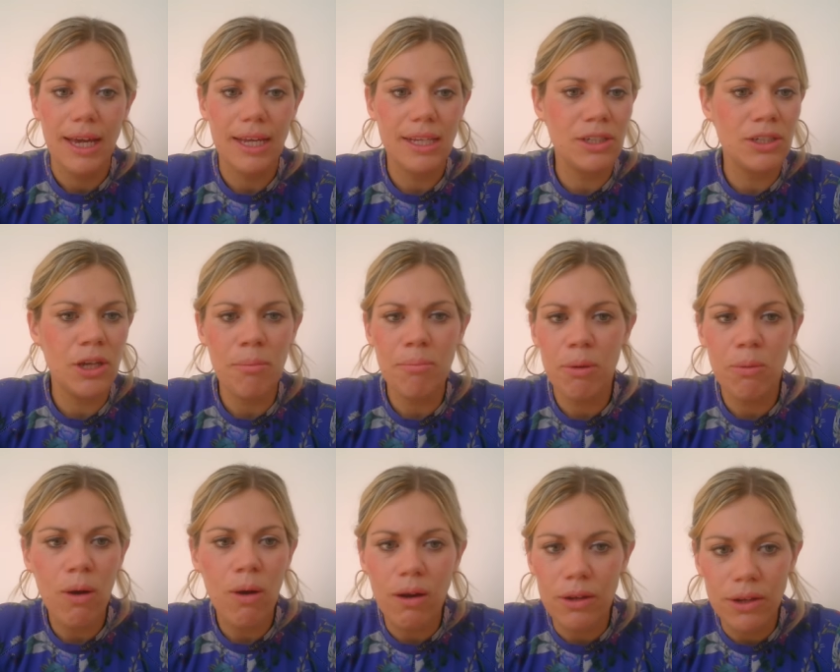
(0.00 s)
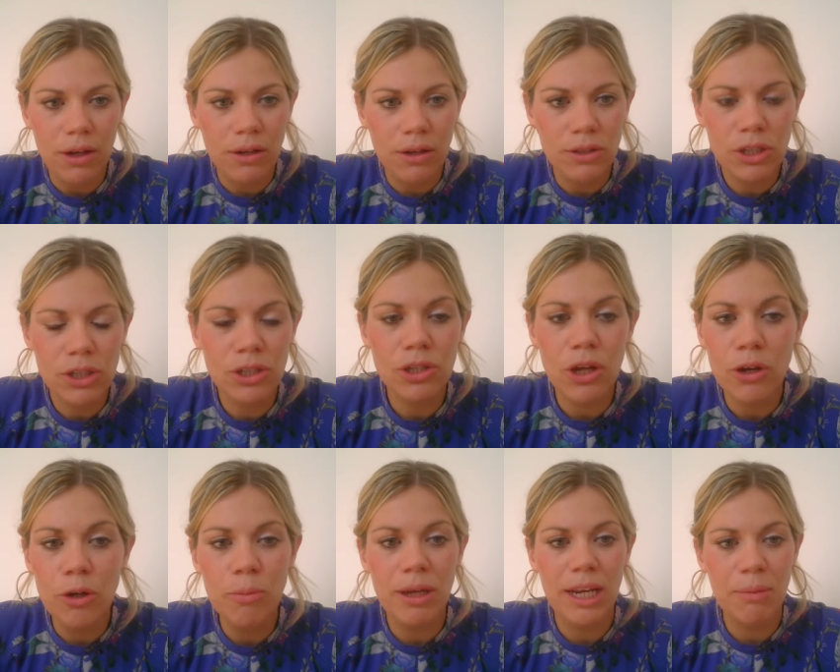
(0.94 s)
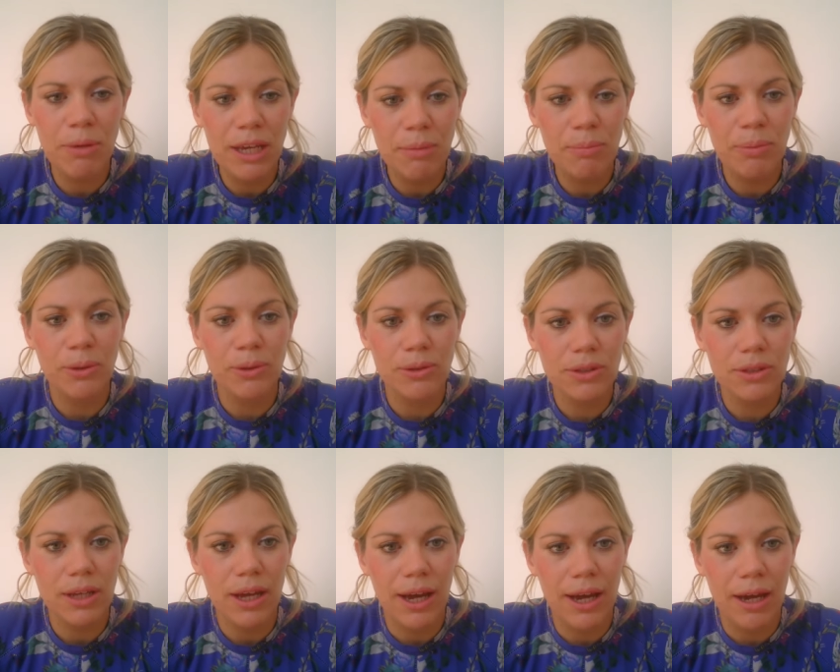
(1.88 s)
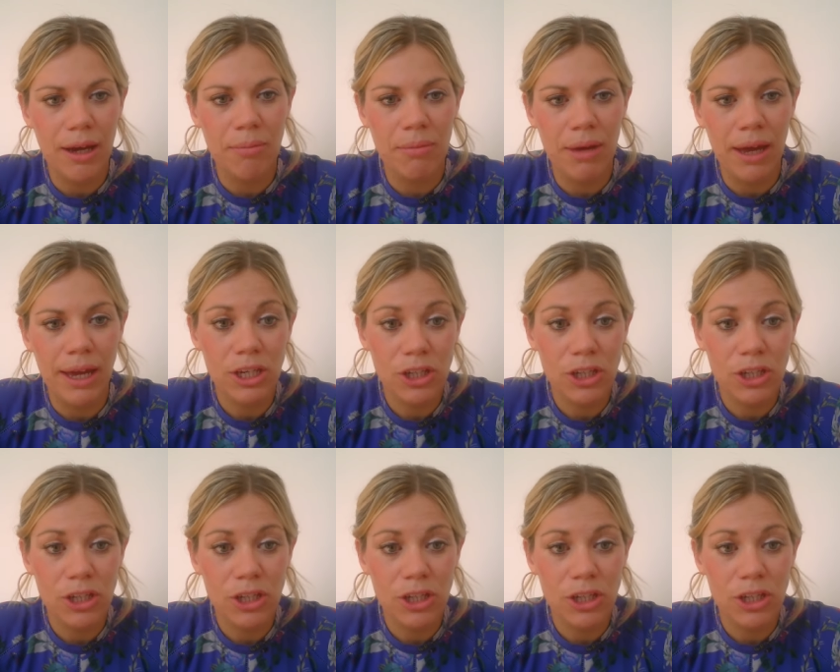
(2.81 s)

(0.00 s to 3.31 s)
is number one on so many people's um,